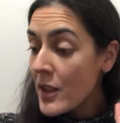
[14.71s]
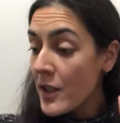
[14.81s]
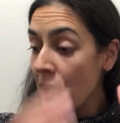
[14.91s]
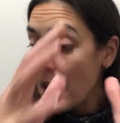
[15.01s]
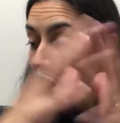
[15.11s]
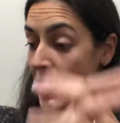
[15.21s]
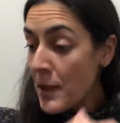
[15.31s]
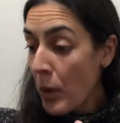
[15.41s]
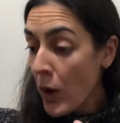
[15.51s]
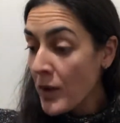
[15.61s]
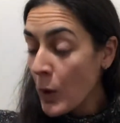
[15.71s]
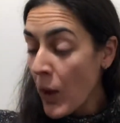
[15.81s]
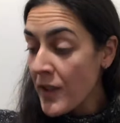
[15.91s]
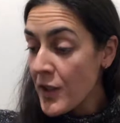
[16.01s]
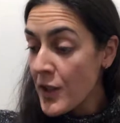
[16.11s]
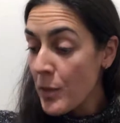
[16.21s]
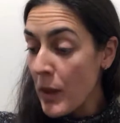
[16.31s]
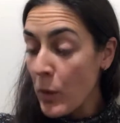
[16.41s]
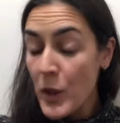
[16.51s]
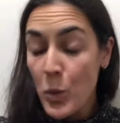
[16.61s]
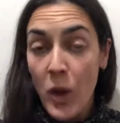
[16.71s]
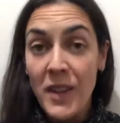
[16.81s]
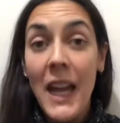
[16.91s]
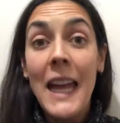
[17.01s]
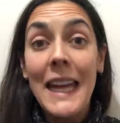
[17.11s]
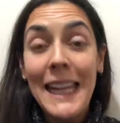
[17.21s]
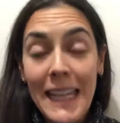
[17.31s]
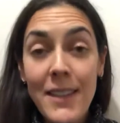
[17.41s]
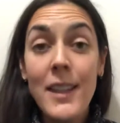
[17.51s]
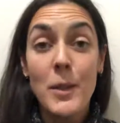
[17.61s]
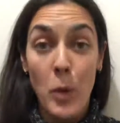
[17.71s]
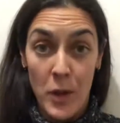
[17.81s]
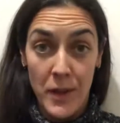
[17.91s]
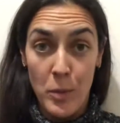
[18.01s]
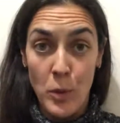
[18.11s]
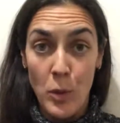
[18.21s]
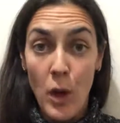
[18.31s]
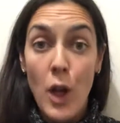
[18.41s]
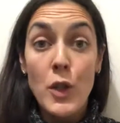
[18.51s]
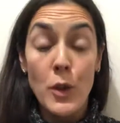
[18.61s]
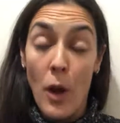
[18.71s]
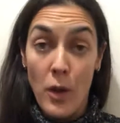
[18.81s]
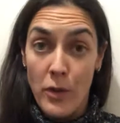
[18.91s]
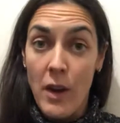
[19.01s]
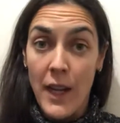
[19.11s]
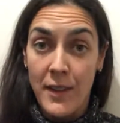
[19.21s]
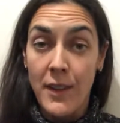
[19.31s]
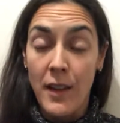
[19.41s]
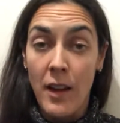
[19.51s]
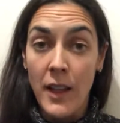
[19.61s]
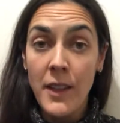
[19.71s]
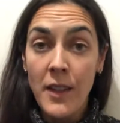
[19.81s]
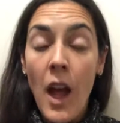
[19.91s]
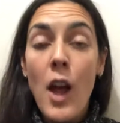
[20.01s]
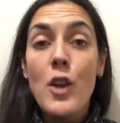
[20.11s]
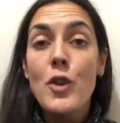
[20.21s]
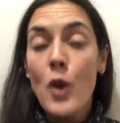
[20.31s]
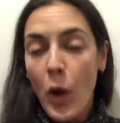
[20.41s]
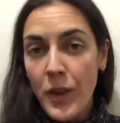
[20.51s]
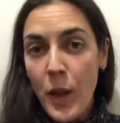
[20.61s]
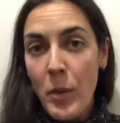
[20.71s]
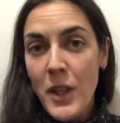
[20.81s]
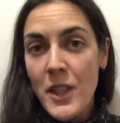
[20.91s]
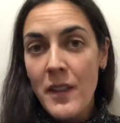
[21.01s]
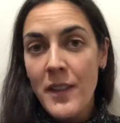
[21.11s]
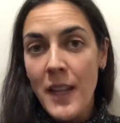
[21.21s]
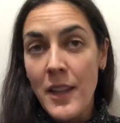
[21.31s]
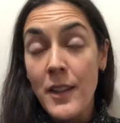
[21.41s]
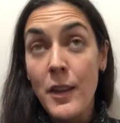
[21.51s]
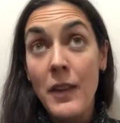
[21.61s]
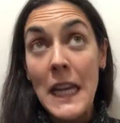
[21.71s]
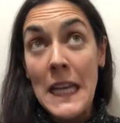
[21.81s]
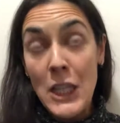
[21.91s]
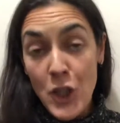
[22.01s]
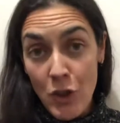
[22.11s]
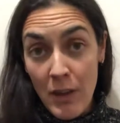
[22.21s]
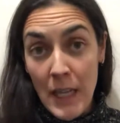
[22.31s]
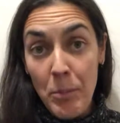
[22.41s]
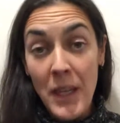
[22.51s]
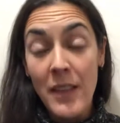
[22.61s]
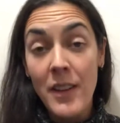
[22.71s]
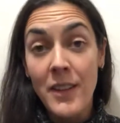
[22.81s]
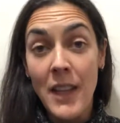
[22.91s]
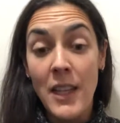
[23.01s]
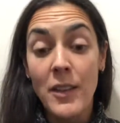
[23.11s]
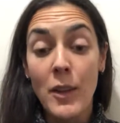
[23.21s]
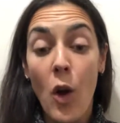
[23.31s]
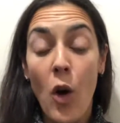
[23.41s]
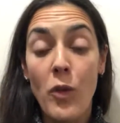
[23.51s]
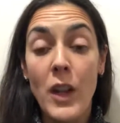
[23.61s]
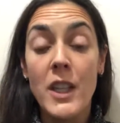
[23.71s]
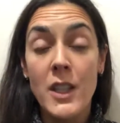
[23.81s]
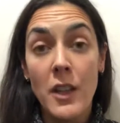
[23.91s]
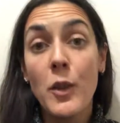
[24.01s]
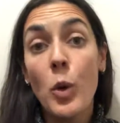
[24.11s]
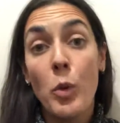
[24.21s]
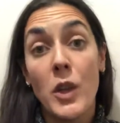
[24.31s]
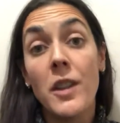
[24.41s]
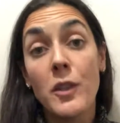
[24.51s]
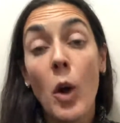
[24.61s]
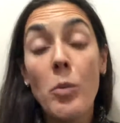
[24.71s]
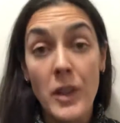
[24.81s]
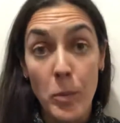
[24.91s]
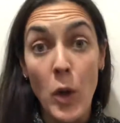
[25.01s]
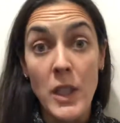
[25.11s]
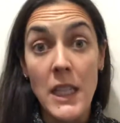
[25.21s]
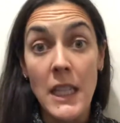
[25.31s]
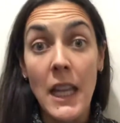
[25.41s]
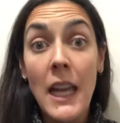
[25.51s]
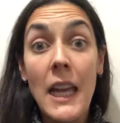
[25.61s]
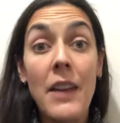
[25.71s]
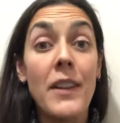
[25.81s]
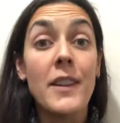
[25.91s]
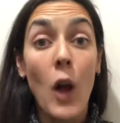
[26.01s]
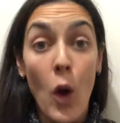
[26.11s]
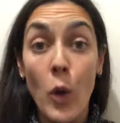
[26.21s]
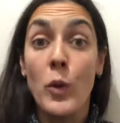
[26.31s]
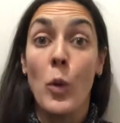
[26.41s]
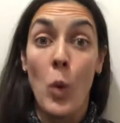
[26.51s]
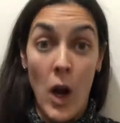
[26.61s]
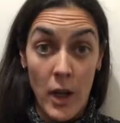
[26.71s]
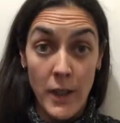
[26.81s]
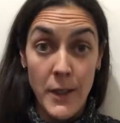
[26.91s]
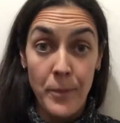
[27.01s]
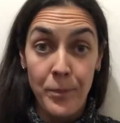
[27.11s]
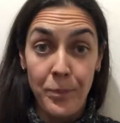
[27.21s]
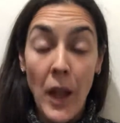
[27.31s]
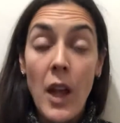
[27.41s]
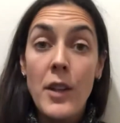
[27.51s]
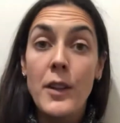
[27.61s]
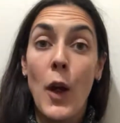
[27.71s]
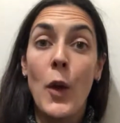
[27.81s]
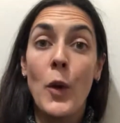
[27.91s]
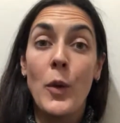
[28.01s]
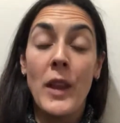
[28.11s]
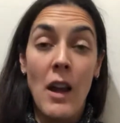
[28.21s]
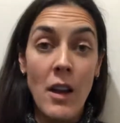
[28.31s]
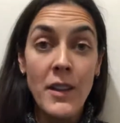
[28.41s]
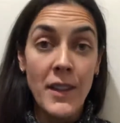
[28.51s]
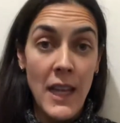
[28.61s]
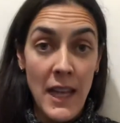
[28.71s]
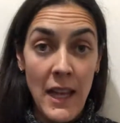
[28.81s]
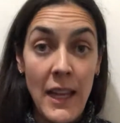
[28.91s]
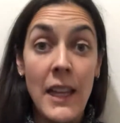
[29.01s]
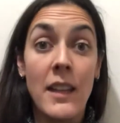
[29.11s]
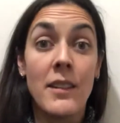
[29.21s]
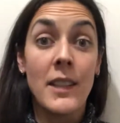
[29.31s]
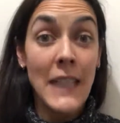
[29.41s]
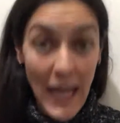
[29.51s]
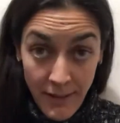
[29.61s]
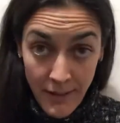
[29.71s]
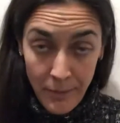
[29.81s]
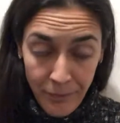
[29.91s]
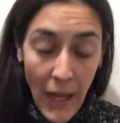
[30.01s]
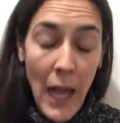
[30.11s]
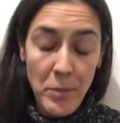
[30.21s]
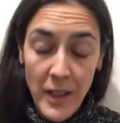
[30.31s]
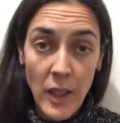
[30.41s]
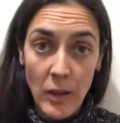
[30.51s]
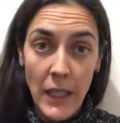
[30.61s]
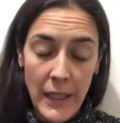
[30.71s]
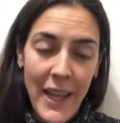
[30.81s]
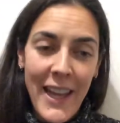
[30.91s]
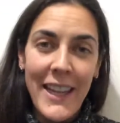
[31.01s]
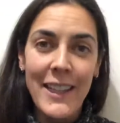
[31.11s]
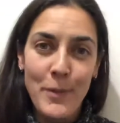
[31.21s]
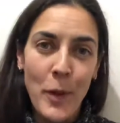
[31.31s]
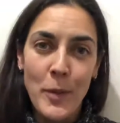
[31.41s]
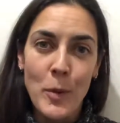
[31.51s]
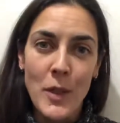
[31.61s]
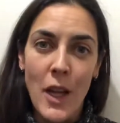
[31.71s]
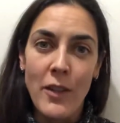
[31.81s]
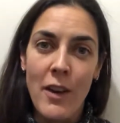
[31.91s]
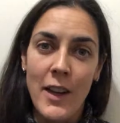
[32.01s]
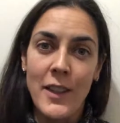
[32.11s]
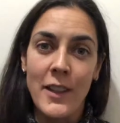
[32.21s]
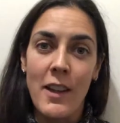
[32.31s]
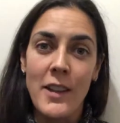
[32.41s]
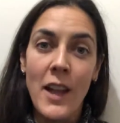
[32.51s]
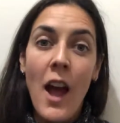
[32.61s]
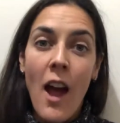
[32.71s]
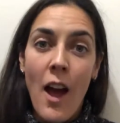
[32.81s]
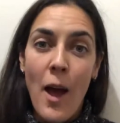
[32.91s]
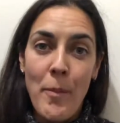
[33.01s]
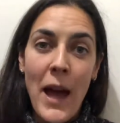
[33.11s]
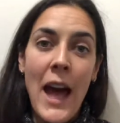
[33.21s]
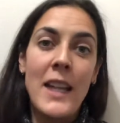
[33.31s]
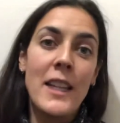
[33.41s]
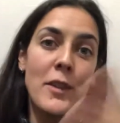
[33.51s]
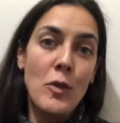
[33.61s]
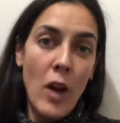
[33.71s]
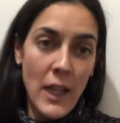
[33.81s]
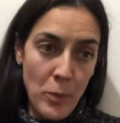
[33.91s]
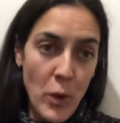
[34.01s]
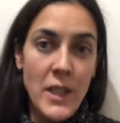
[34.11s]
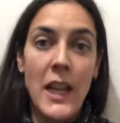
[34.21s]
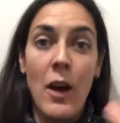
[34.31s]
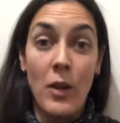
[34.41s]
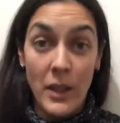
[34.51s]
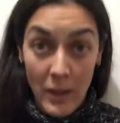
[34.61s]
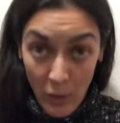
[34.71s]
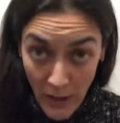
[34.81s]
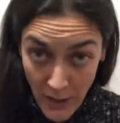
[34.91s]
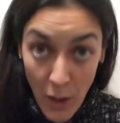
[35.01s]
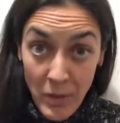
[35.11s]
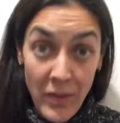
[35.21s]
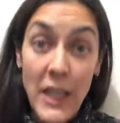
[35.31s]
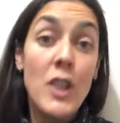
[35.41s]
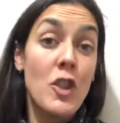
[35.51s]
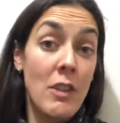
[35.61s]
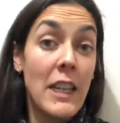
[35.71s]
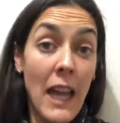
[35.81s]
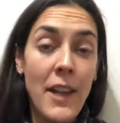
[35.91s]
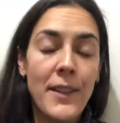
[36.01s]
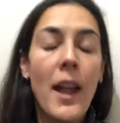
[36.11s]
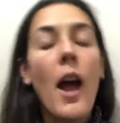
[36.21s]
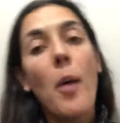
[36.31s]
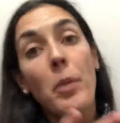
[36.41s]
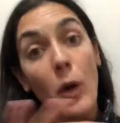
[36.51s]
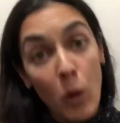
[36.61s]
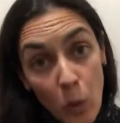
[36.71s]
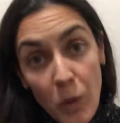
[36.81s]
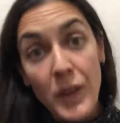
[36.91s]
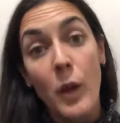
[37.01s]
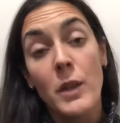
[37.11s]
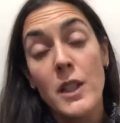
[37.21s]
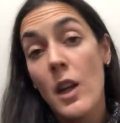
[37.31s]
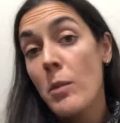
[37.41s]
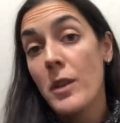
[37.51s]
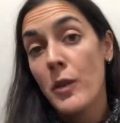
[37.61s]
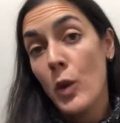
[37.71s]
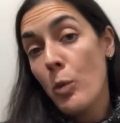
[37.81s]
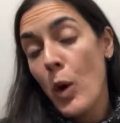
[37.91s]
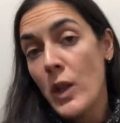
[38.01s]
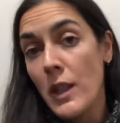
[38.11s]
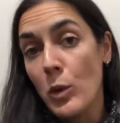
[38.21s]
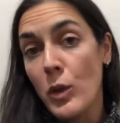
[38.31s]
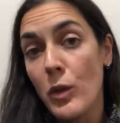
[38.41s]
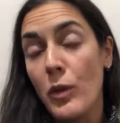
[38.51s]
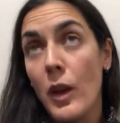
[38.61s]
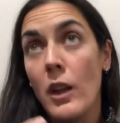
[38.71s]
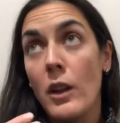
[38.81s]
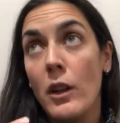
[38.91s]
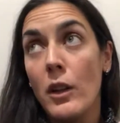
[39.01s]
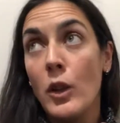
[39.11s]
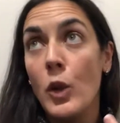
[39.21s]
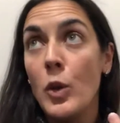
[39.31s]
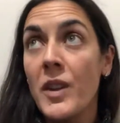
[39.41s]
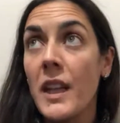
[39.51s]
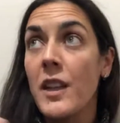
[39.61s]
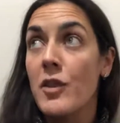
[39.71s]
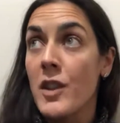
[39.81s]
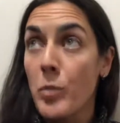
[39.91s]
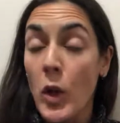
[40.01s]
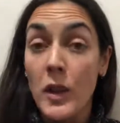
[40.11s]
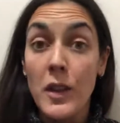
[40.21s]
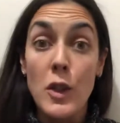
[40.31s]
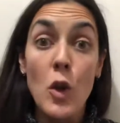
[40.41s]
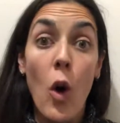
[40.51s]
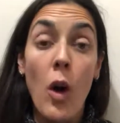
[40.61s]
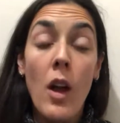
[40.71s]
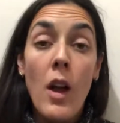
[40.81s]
lady posed the question to me, which was, is it possible to over-exercise? Not so much in the sense of injury, but in the sense of, does your body stop responding if it's overworked? So the answer here is yes. Absolutely, it is possible to overexercise, and as you rightly pointed out, in terms of injury, yes, but also in terms of your body sort of losing its response and not